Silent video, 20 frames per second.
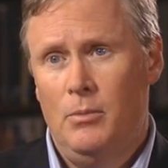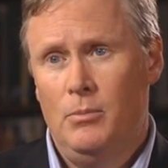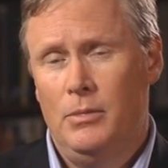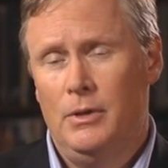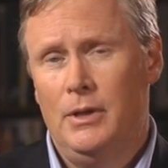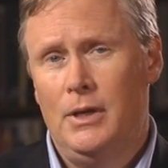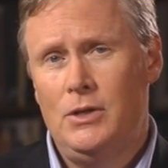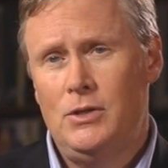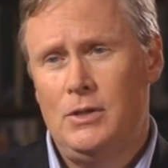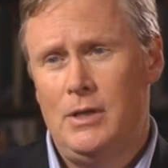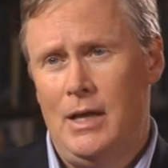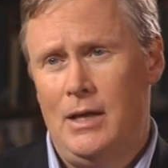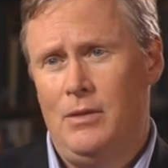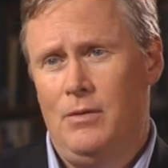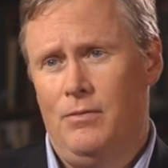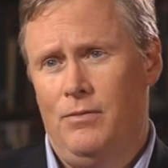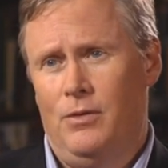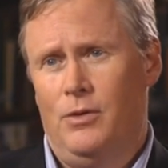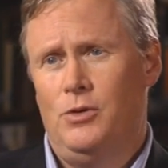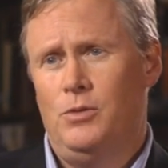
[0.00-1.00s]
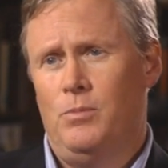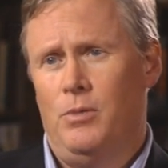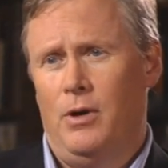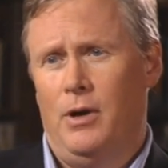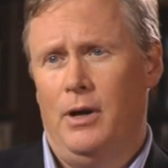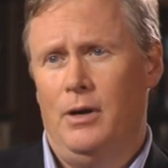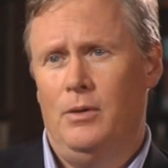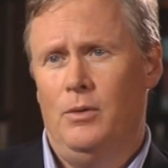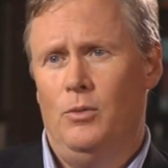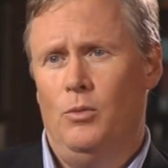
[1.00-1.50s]
But let's take the first
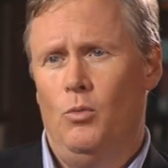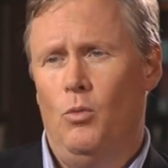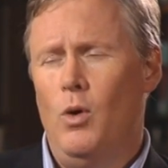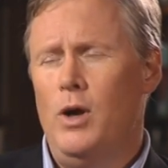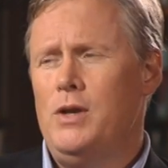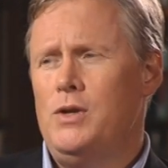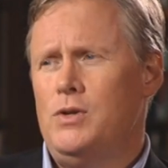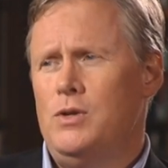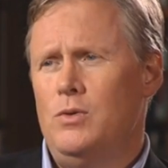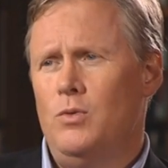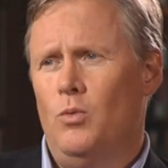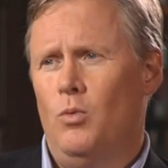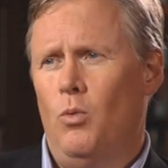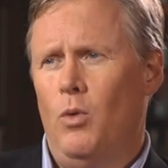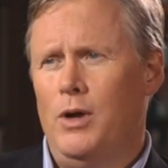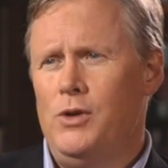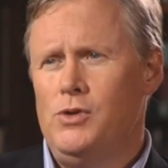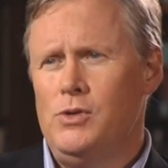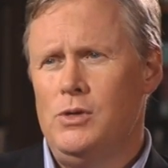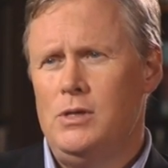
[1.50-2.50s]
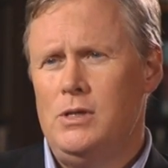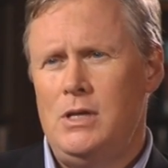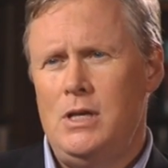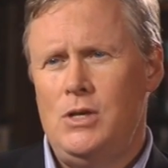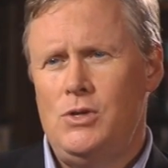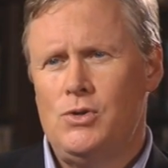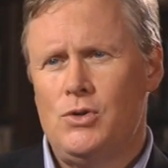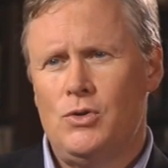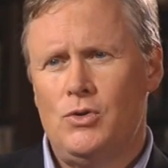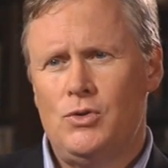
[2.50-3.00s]
part. What should
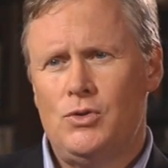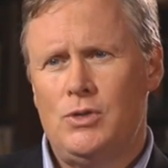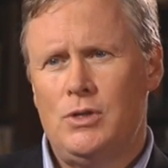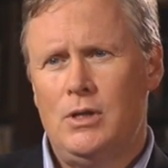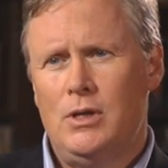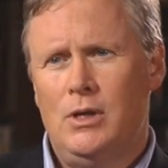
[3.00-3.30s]
teachers